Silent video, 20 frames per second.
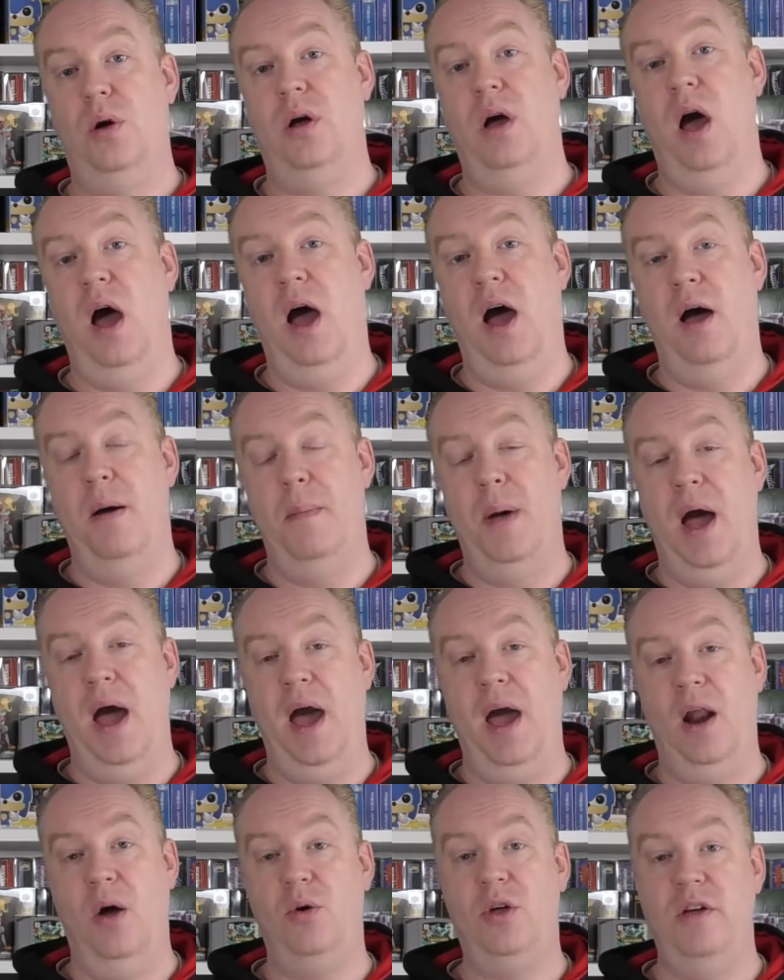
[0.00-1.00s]
and
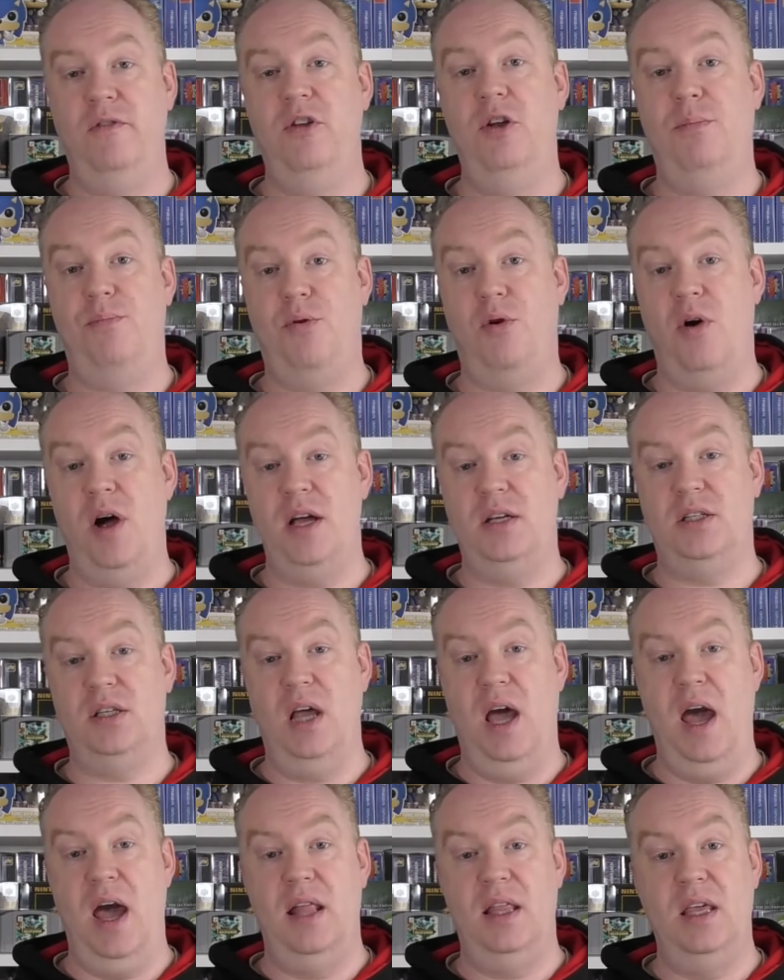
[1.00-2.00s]
I'll give you the price
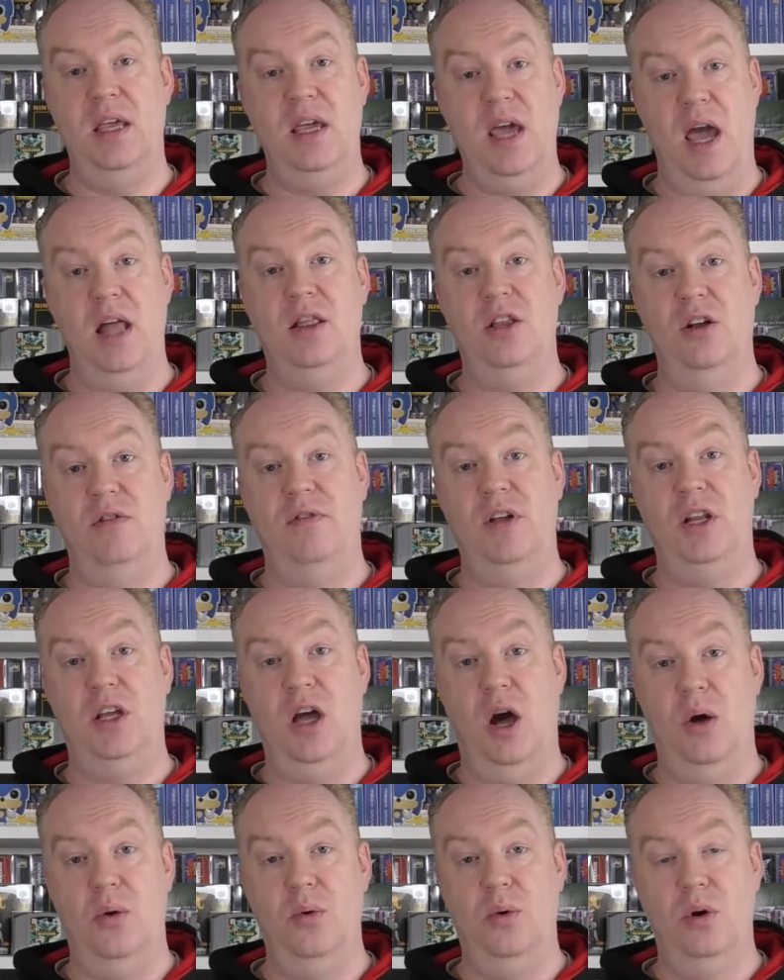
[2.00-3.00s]
at the end of the
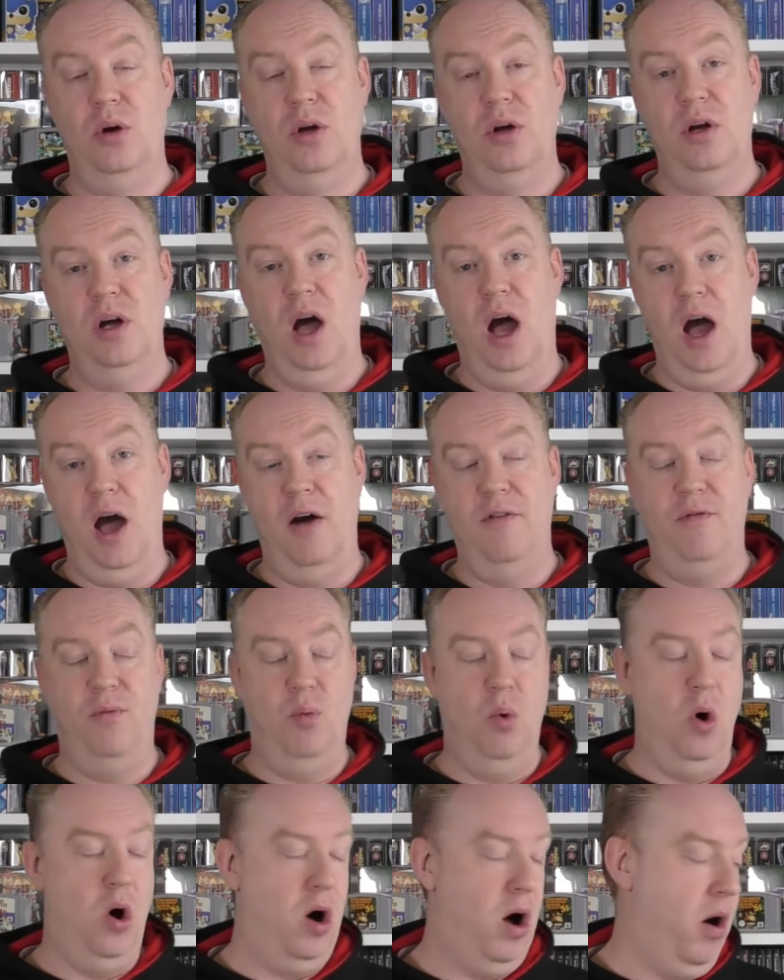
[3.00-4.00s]
video of
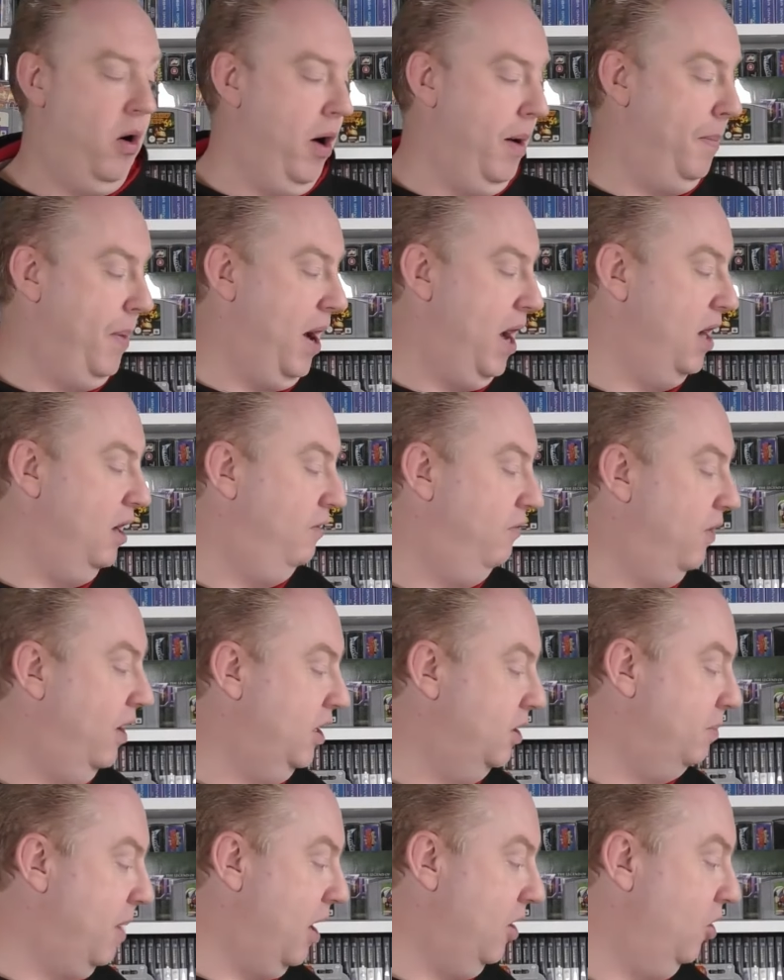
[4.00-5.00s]
what I paid for
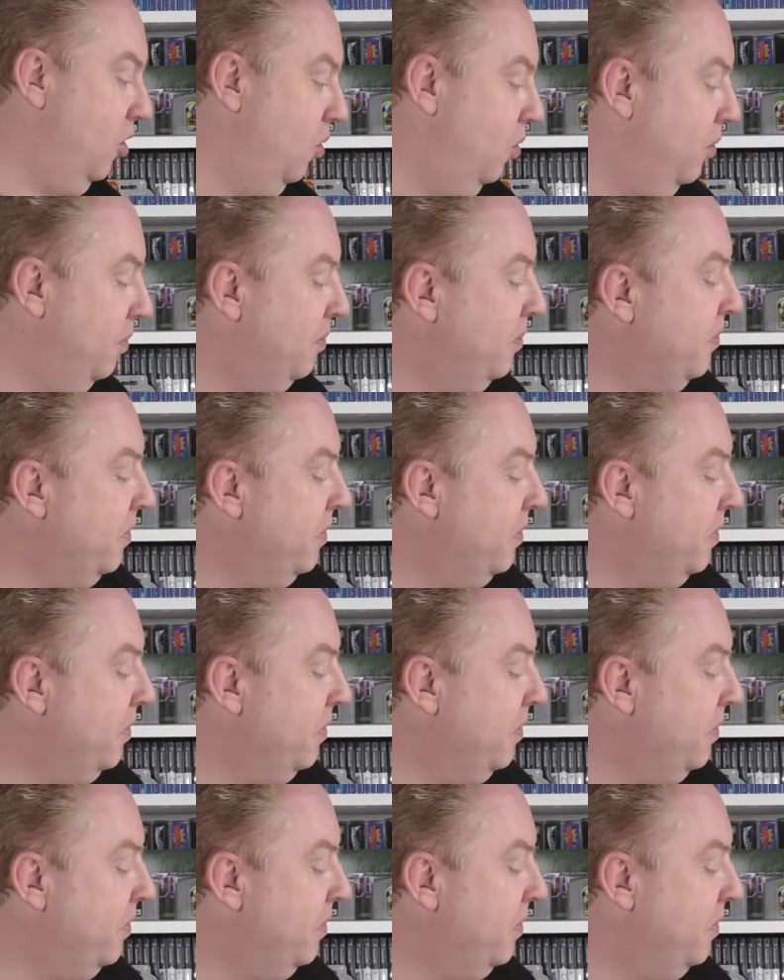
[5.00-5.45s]
this bundle.